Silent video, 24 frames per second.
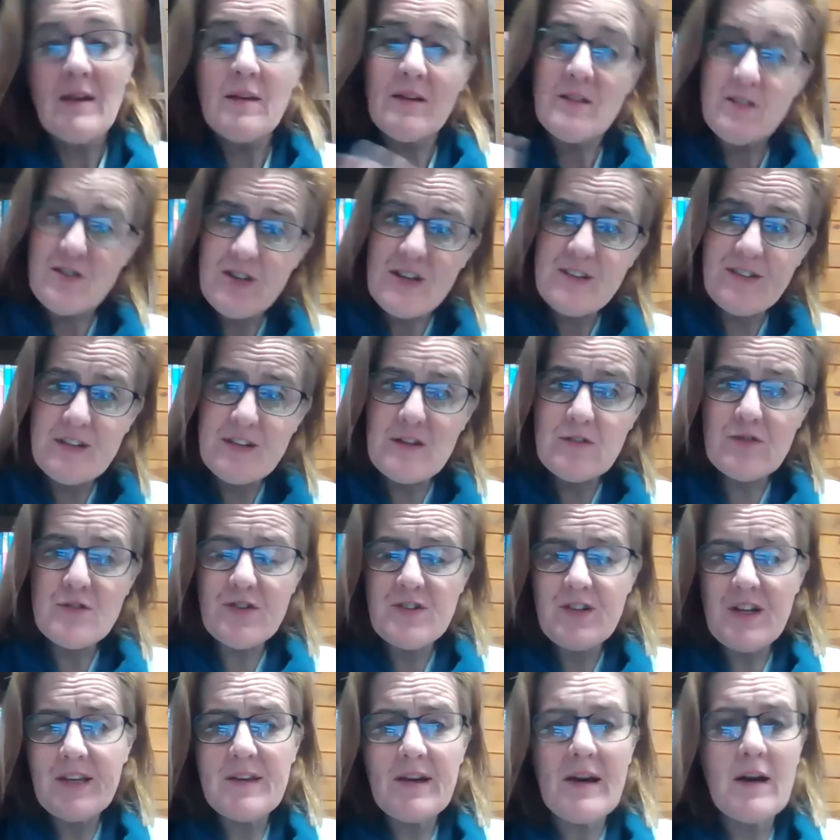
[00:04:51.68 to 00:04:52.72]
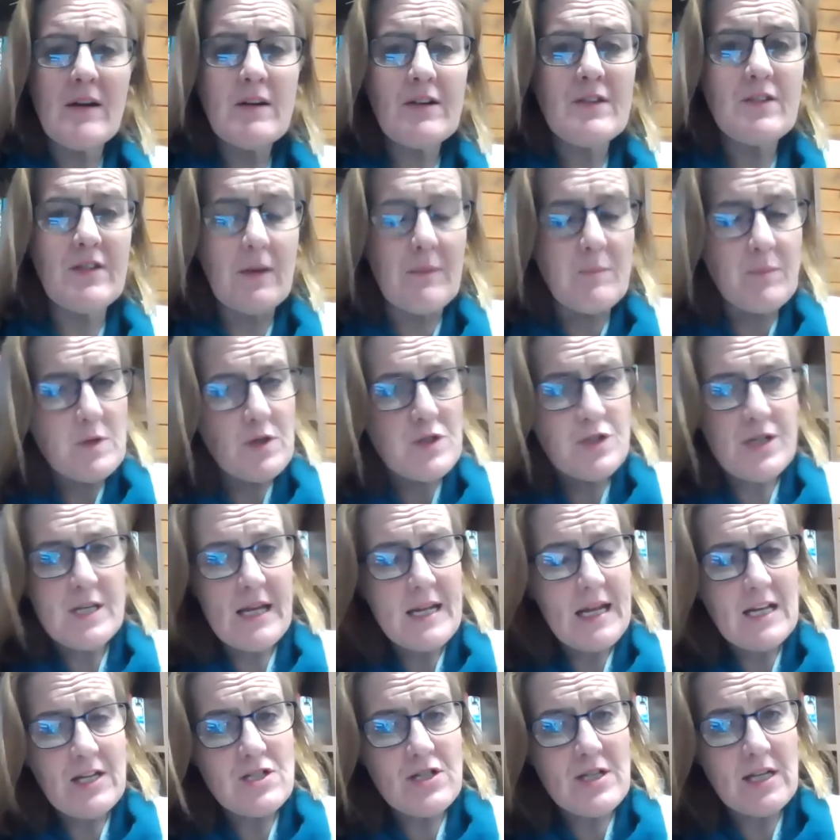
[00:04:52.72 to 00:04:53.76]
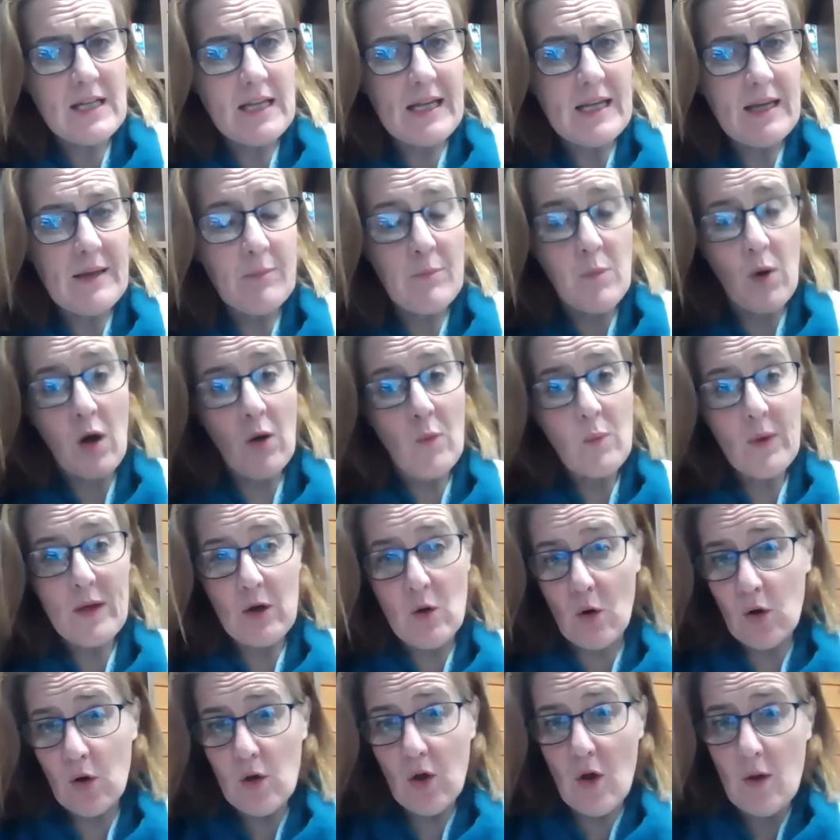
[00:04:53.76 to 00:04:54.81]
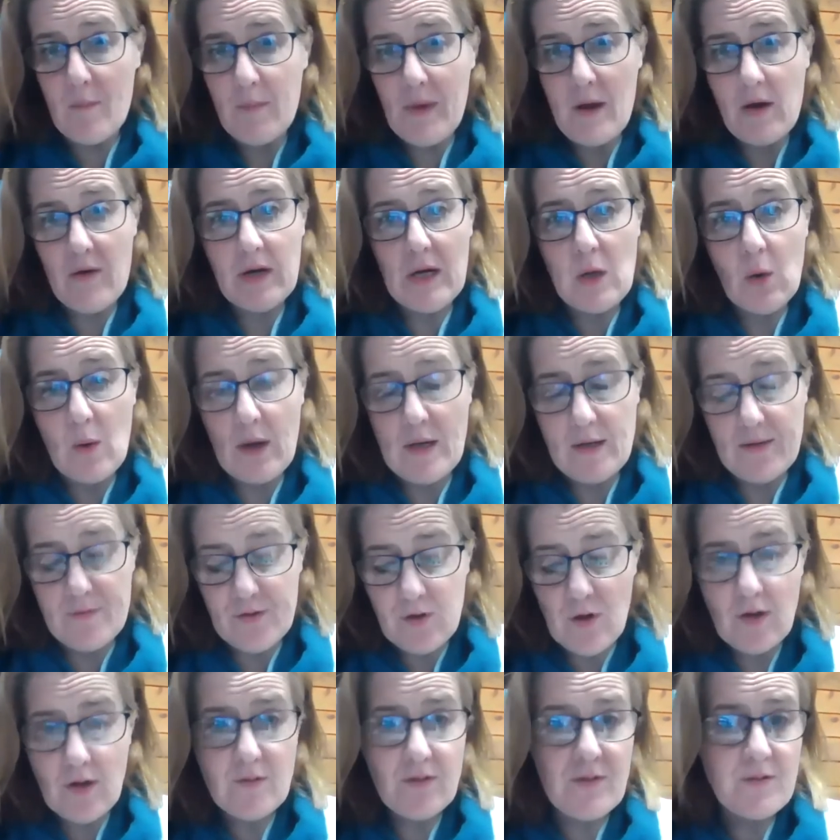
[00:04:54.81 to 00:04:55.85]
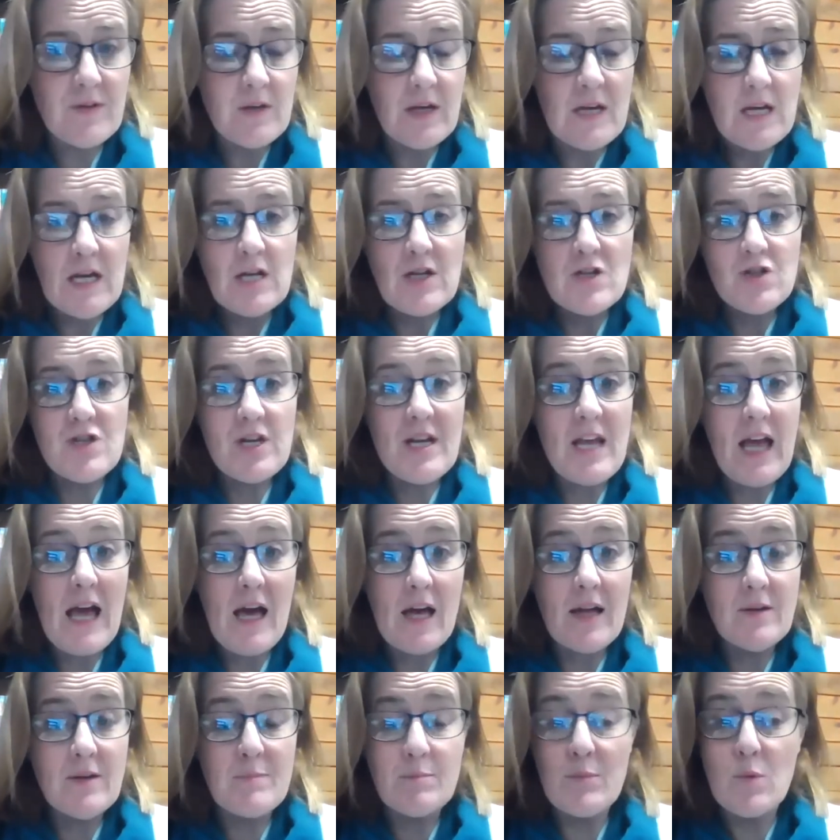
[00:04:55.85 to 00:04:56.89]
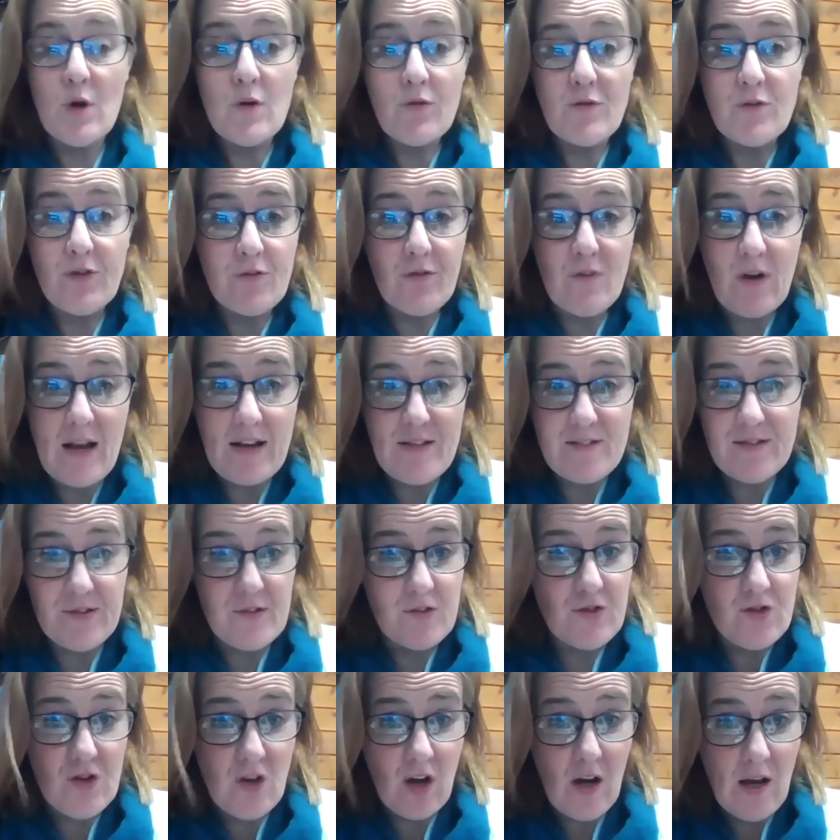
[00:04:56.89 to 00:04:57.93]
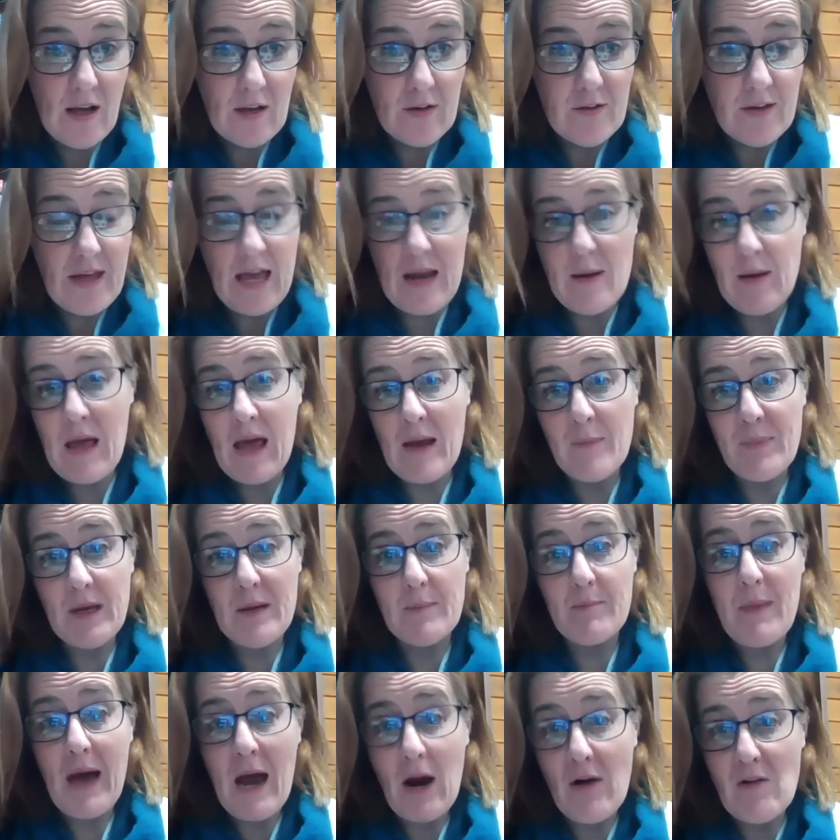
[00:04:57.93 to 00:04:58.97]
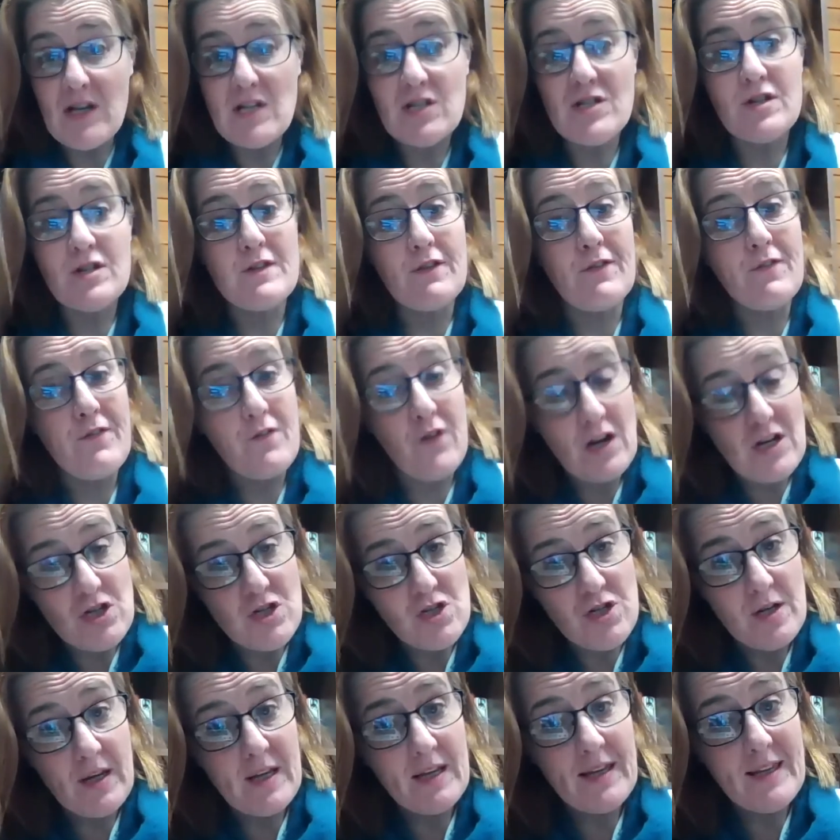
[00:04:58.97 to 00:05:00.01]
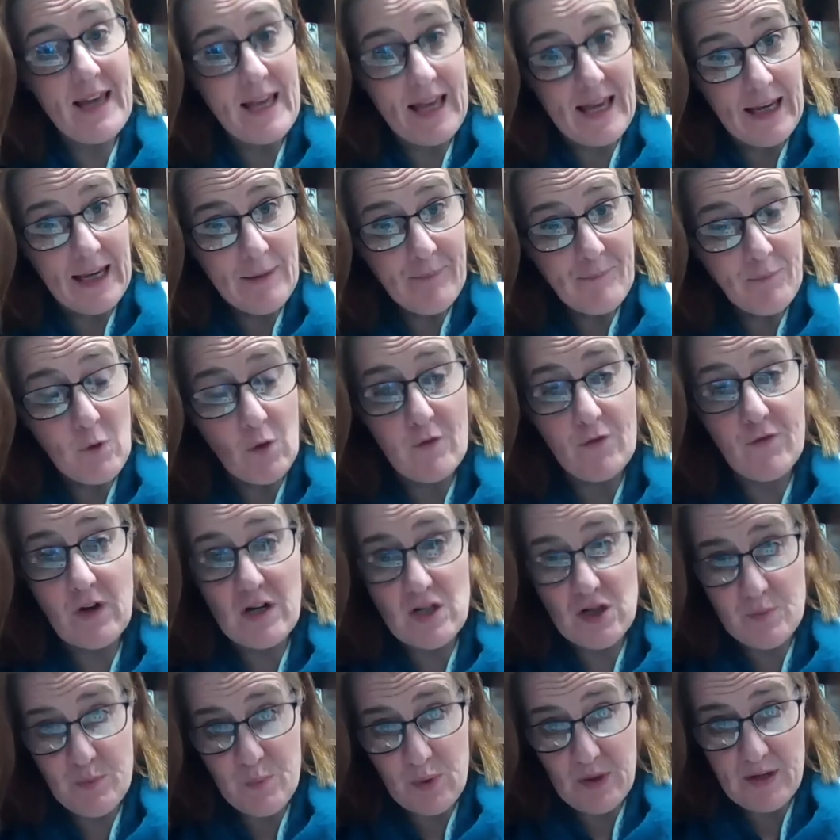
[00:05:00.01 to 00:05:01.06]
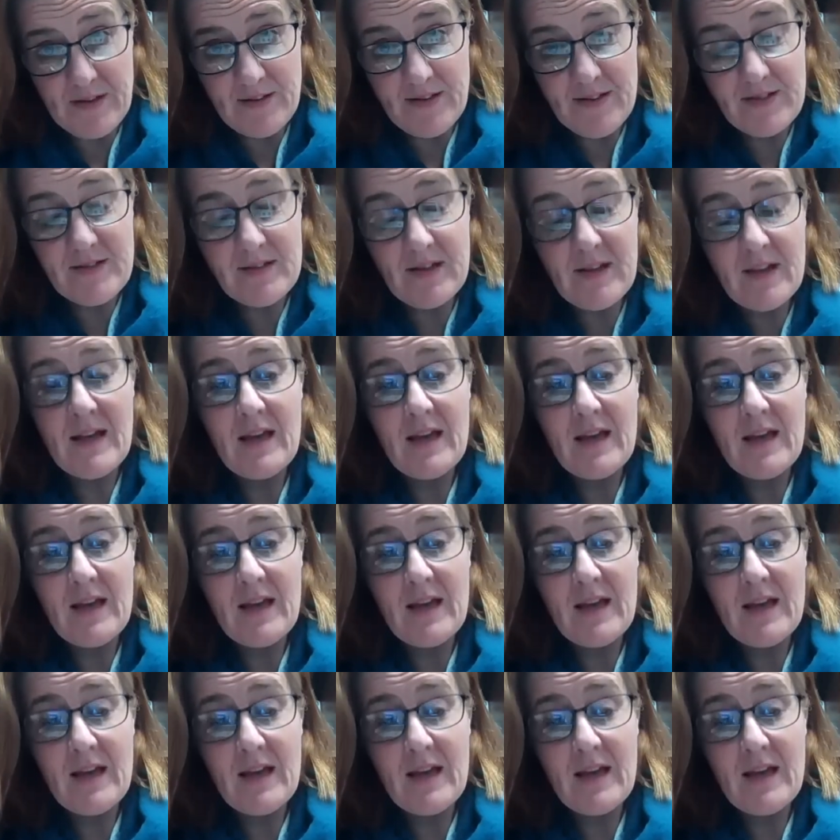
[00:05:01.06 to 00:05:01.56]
She's an interesting character. She had actually, while we call her Mary, Queen of Scots, she had moved to France as a child and had been married to the French king or the French prince,